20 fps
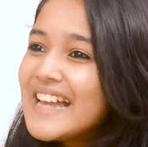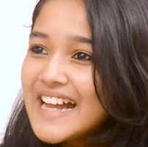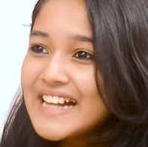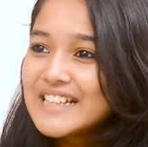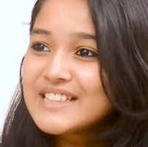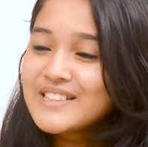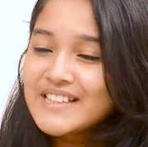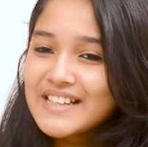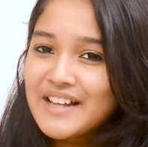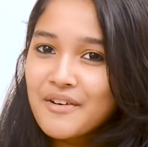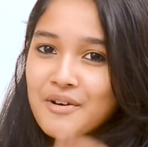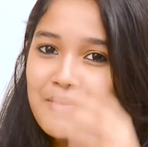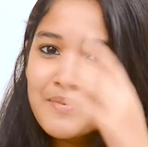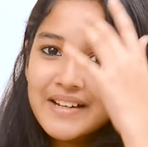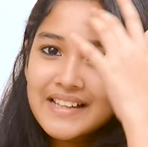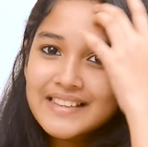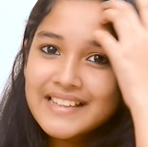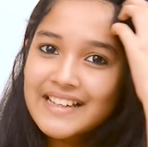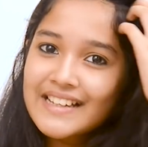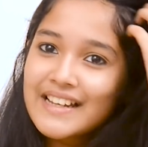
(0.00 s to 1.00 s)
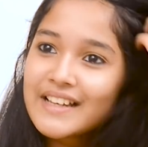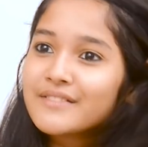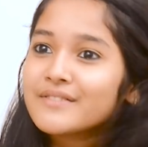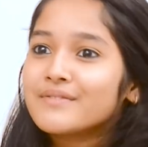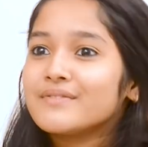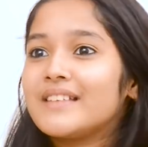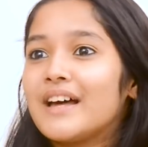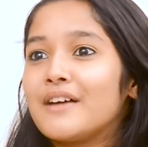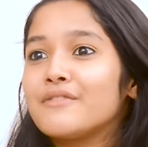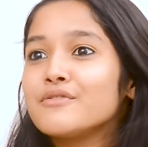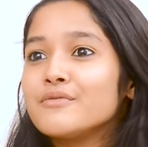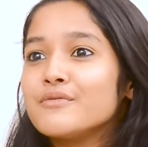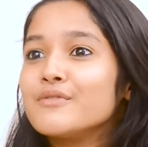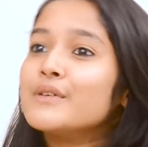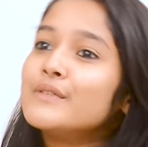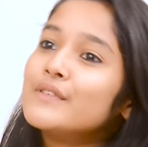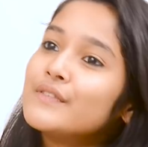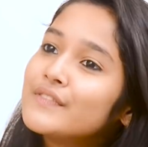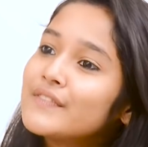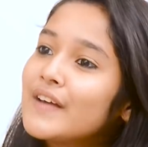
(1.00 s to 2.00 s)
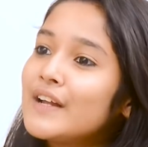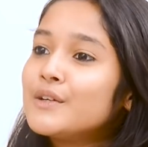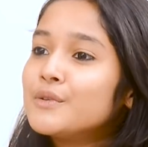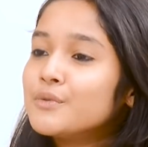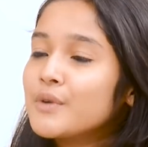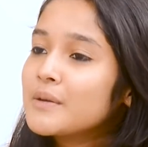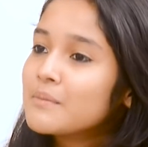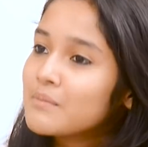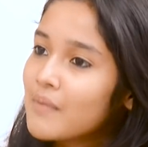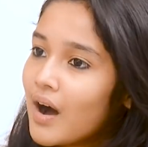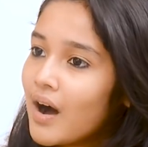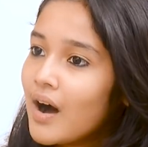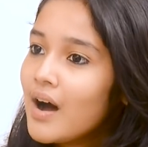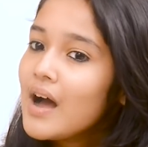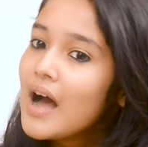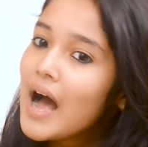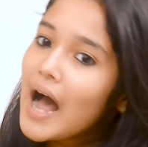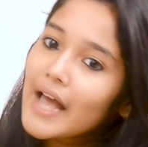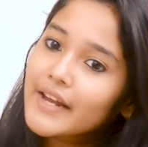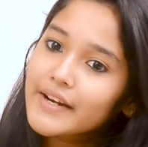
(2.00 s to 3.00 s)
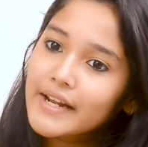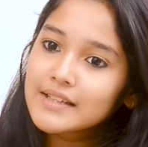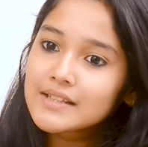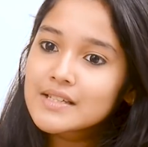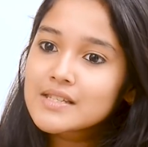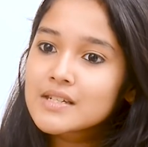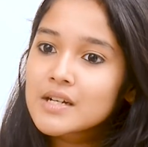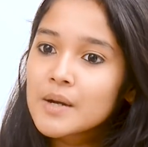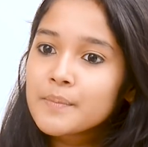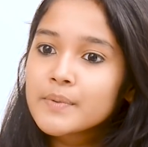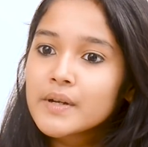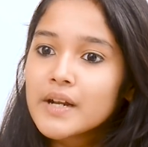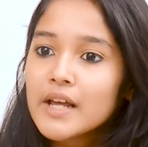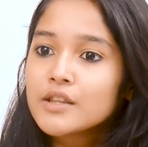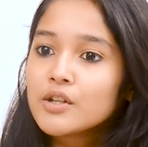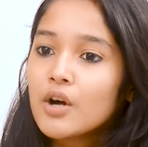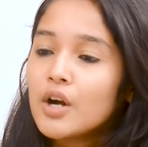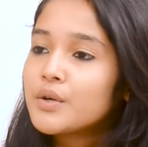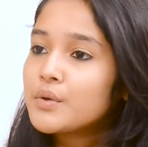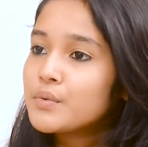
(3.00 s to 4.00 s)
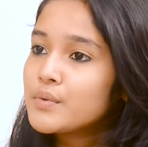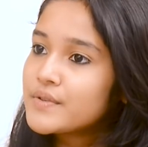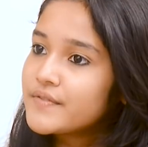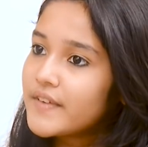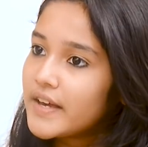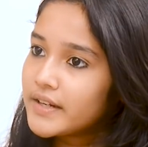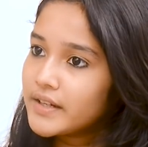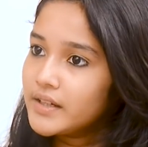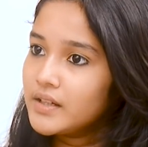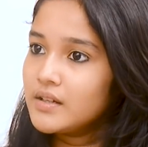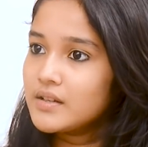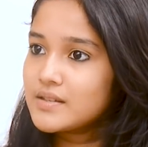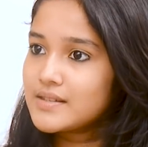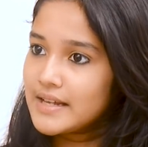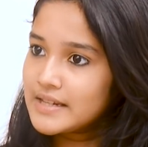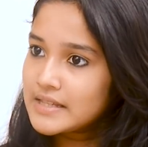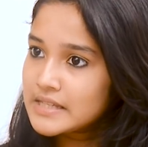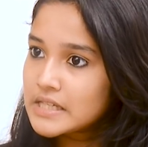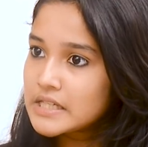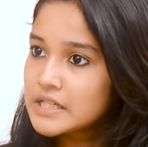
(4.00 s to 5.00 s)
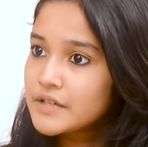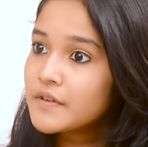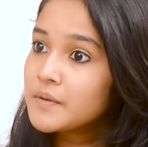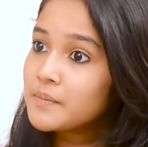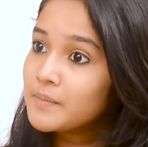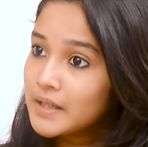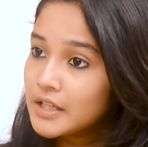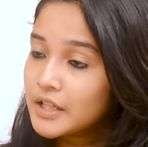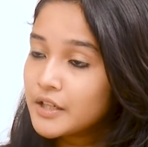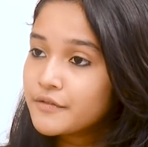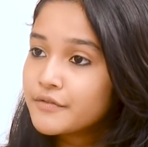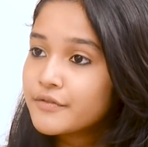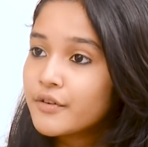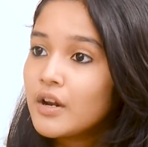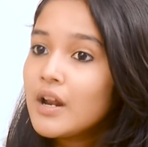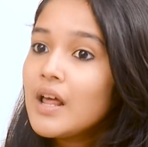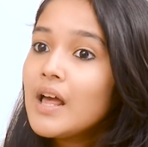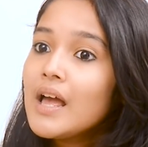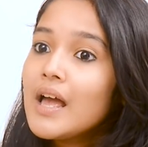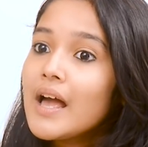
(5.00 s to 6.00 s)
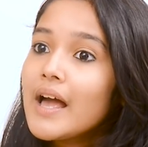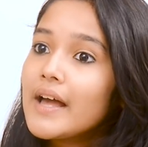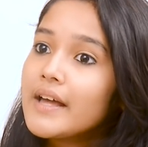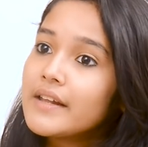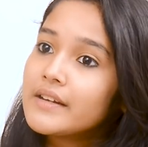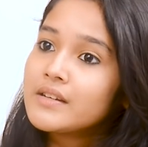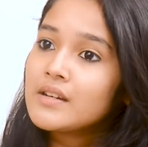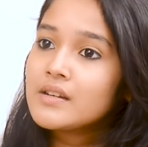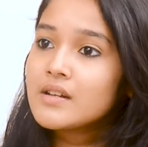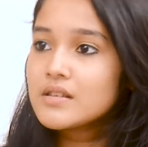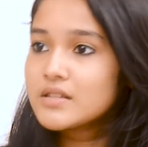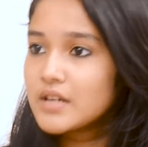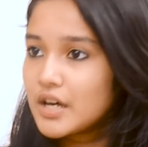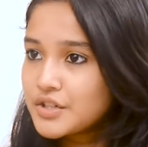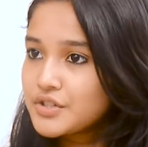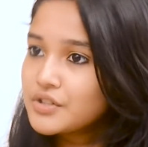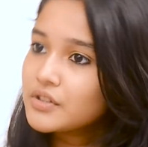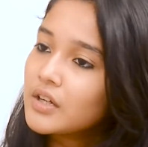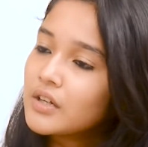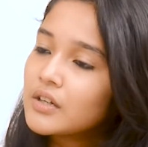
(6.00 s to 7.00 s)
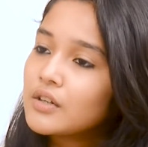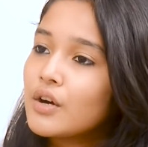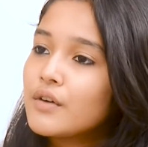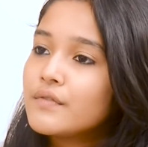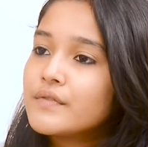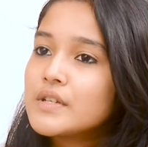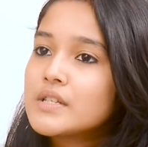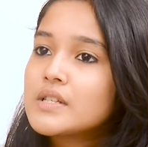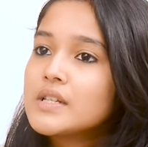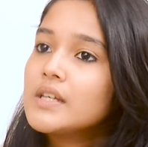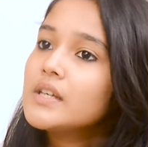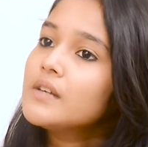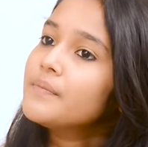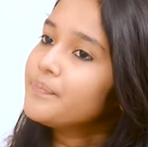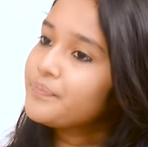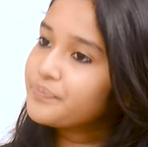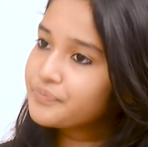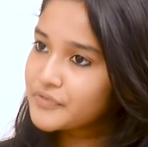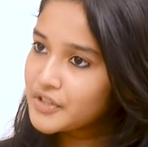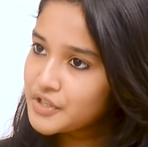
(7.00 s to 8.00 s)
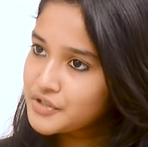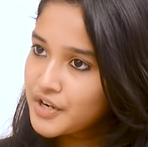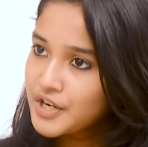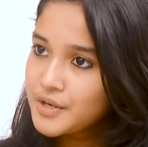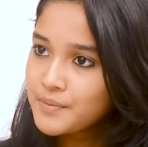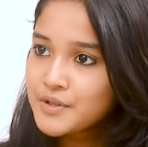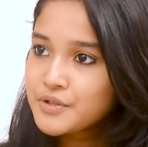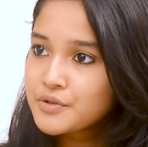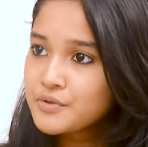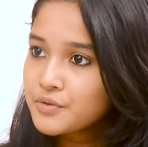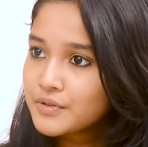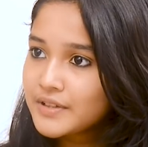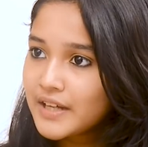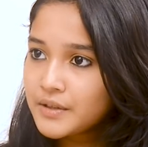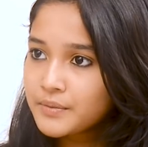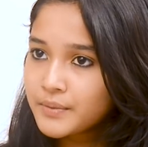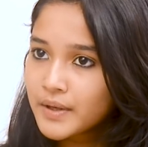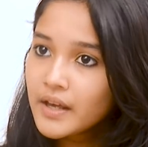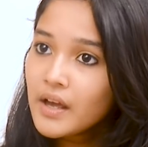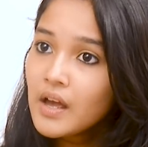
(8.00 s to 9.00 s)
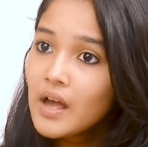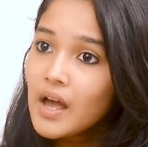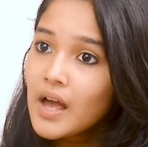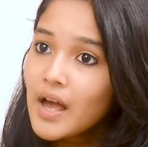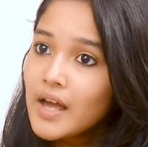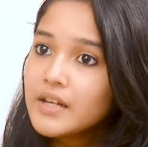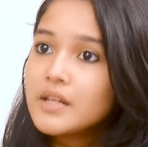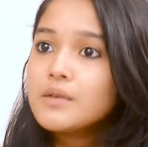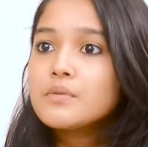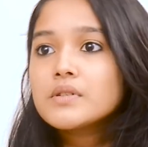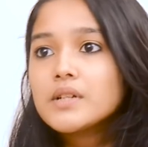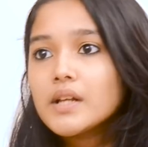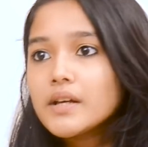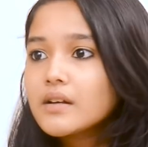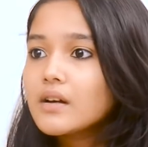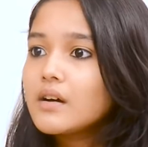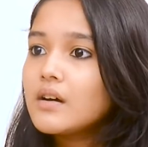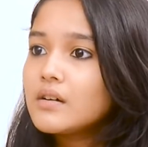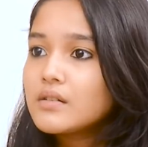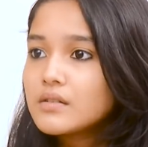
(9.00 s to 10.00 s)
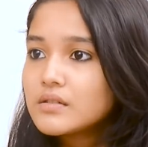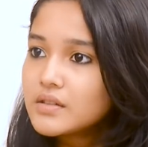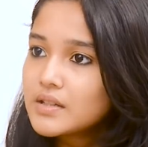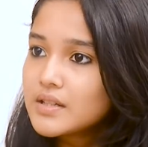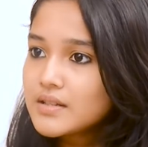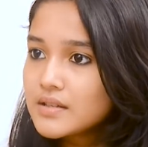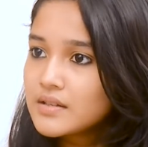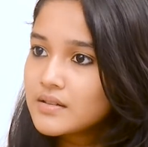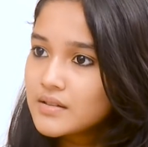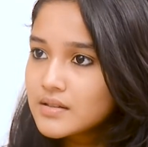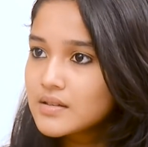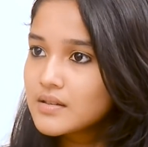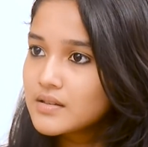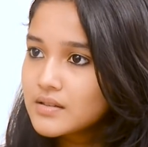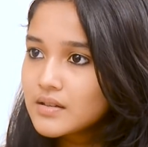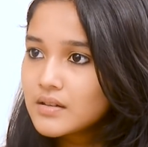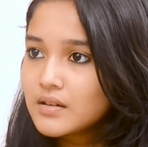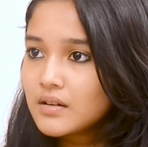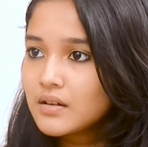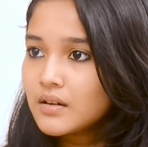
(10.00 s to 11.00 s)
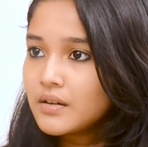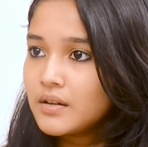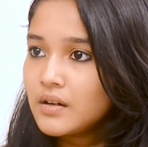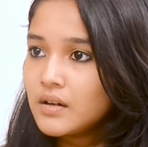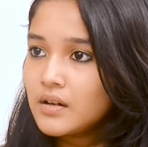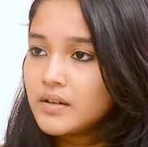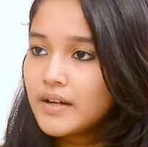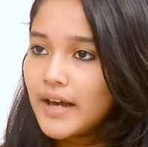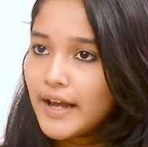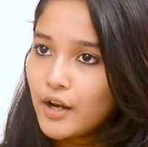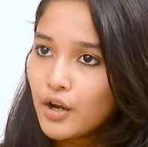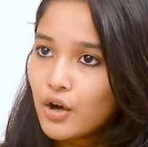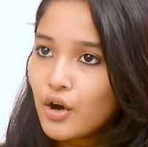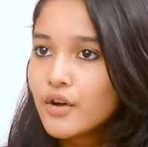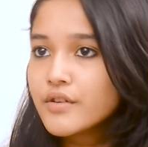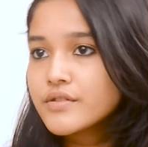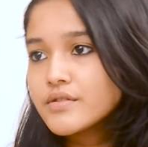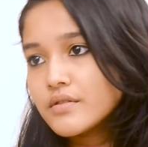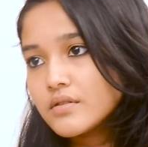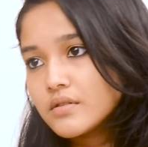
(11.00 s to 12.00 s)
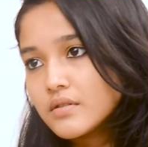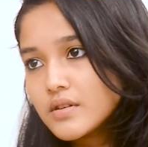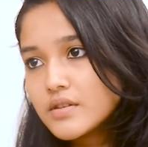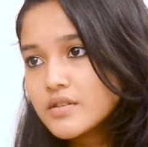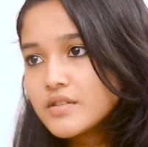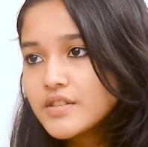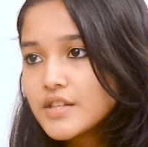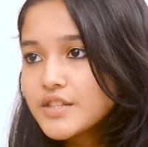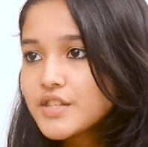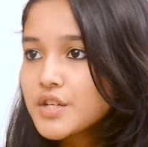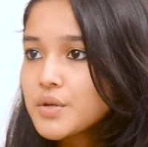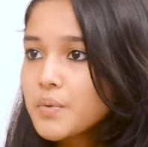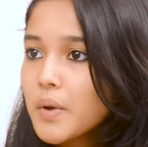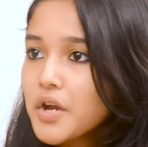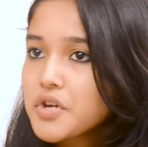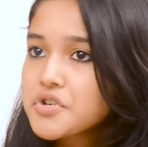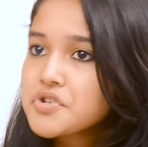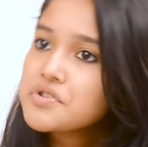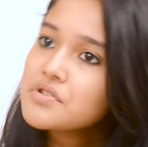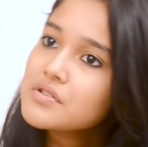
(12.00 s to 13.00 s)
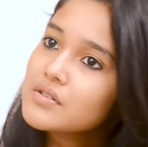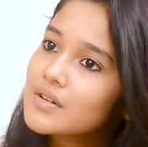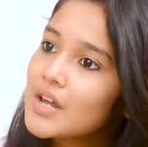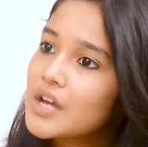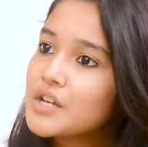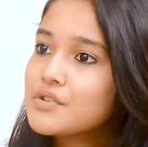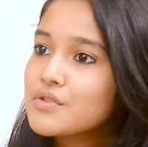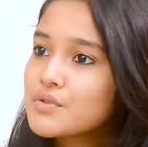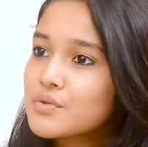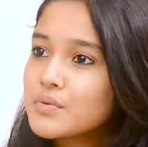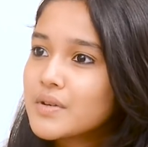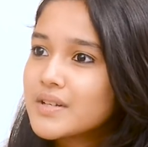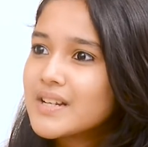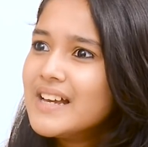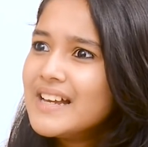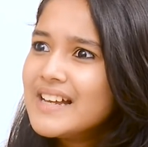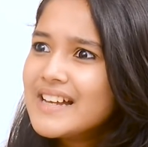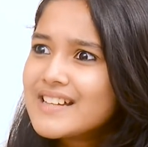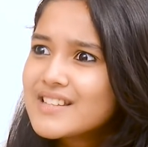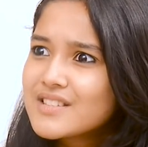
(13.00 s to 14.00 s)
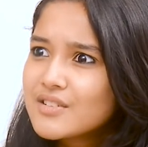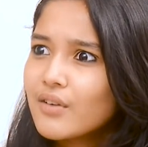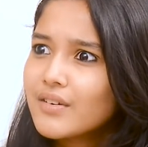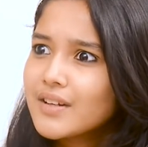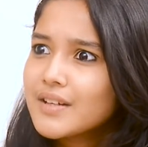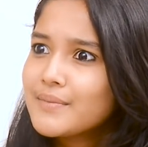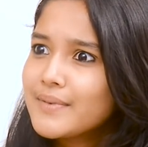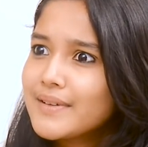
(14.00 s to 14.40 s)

It's never been a thing like that for me. Even while doing Ma, I read the script and I thought it was very sensitive and meaningful. And Sergeant Uncle, obviously, he trained me to do that way. And he was like, this is the dialogues and this is the situation. And I just do it. It's not like a